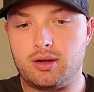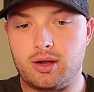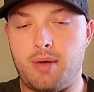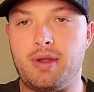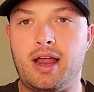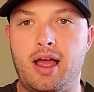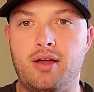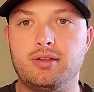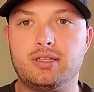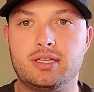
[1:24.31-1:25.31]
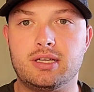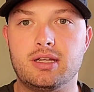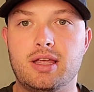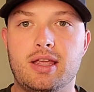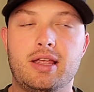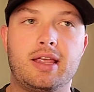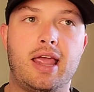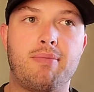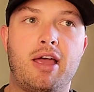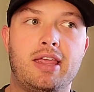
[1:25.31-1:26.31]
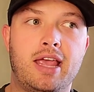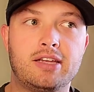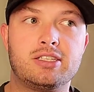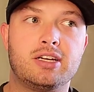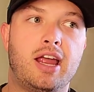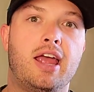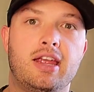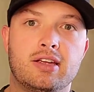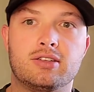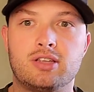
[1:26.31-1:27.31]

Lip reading: Coming out. It came out yesterday,